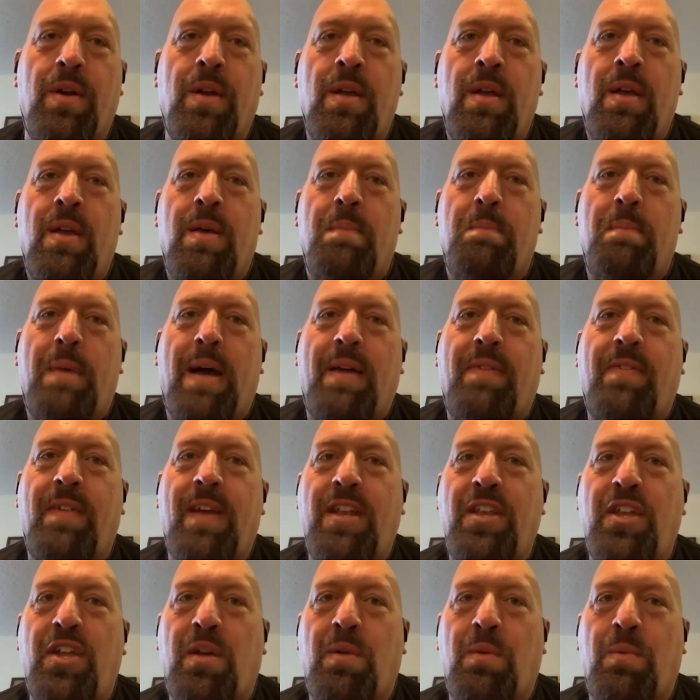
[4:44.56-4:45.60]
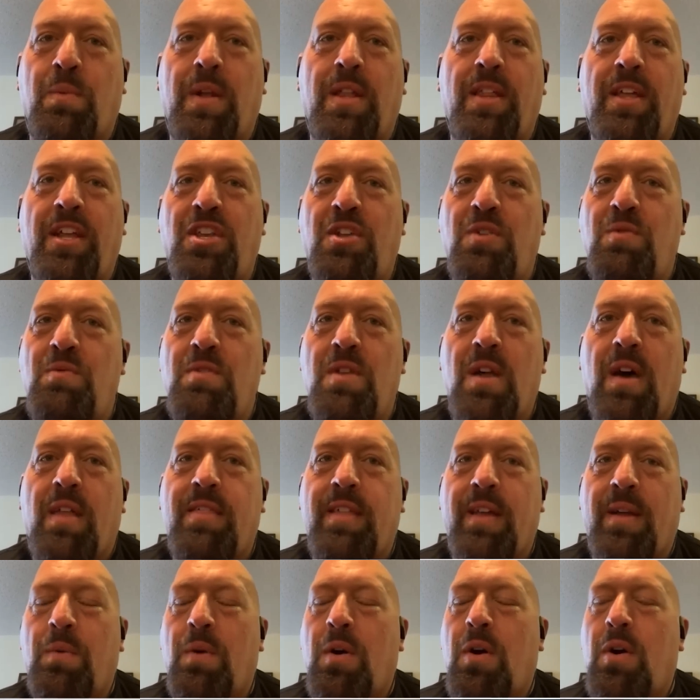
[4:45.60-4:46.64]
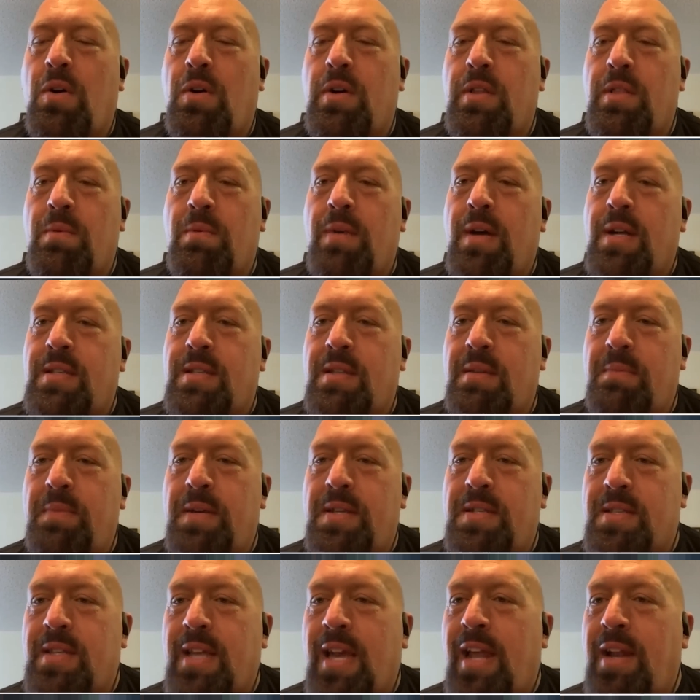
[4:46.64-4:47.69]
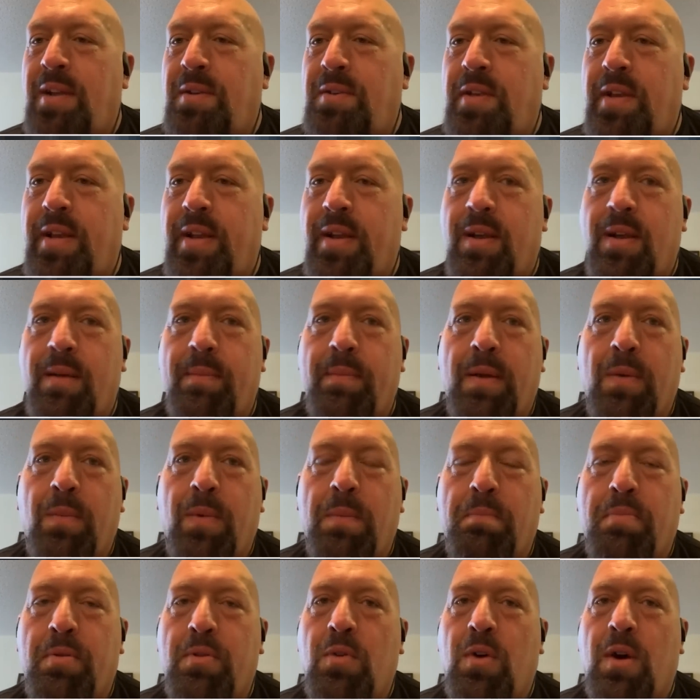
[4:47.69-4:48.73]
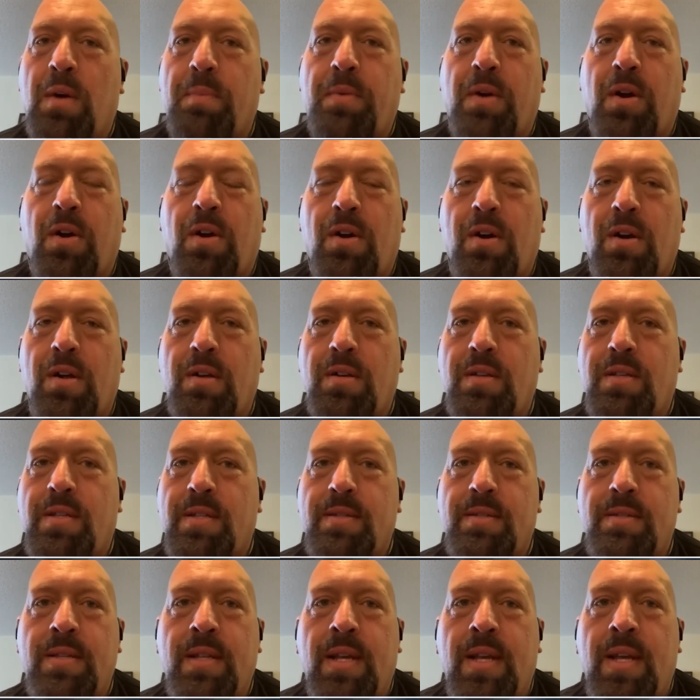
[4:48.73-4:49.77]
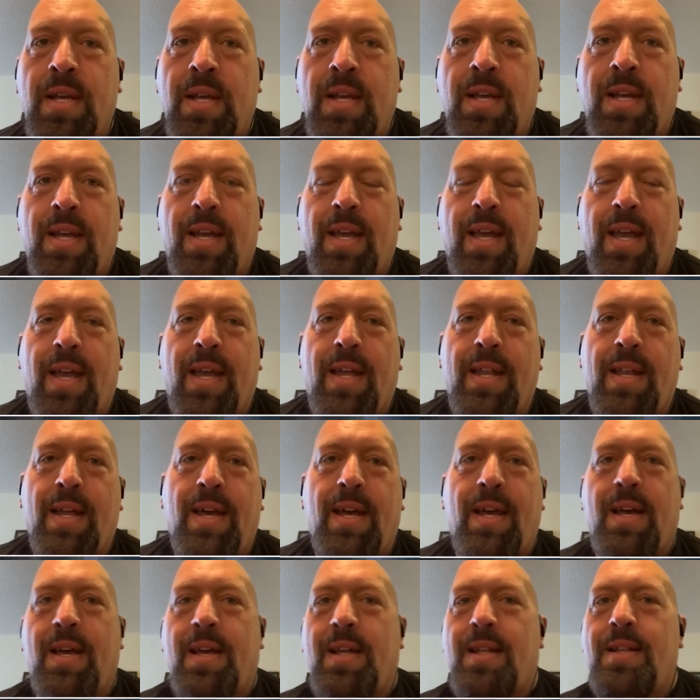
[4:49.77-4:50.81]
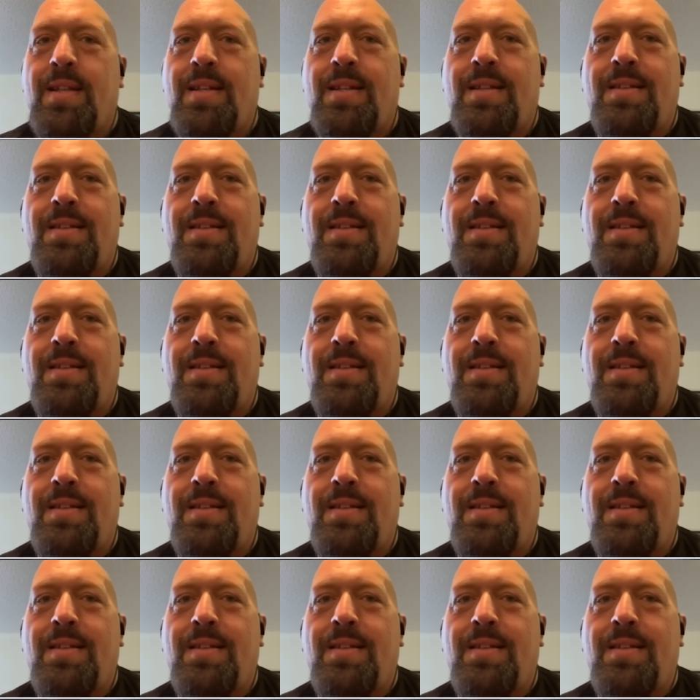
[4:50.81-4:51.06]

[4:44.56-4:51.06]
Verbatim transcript: where back then you could really do nothing wrong in the wrestling business attitude era. I mean, we blew up cars and, and uh,